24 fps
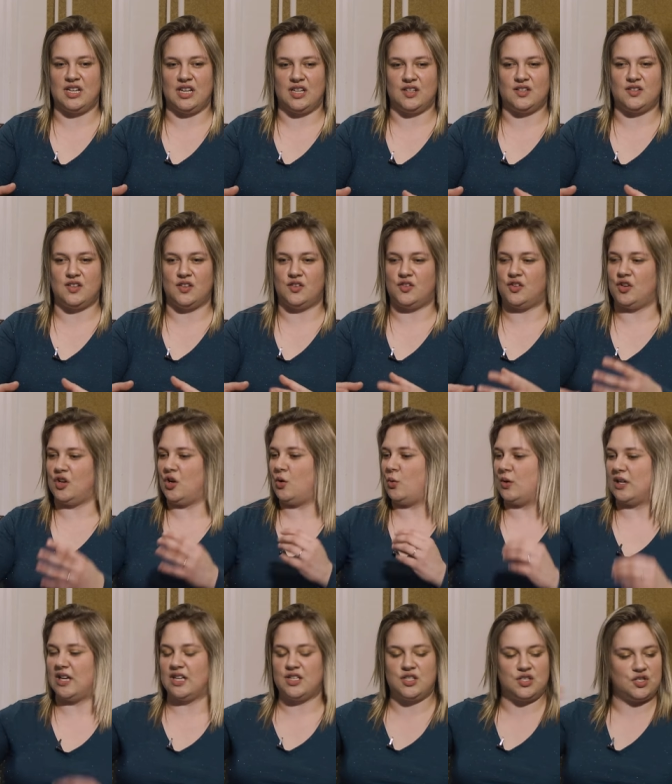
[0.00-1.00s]
needs to
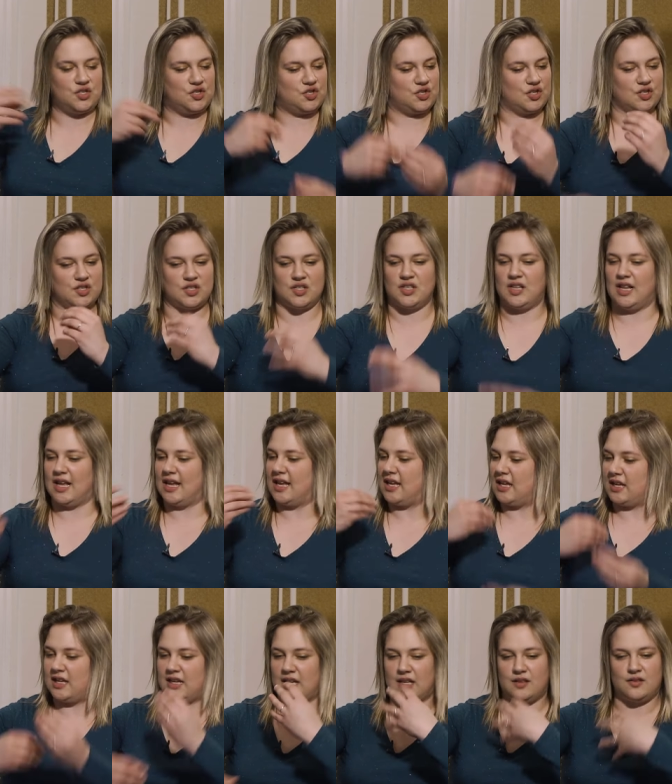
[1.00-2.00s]
do and it's just
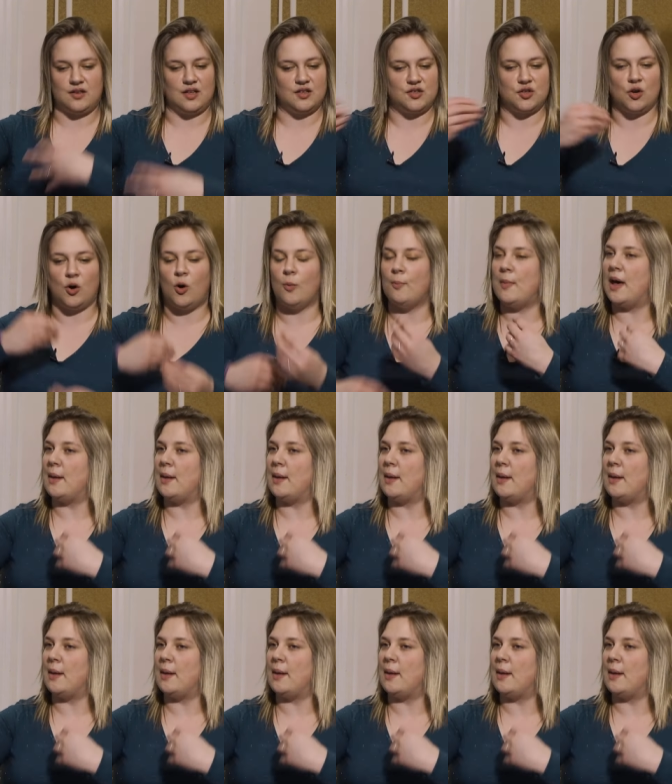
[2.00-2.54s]
like, it, it's all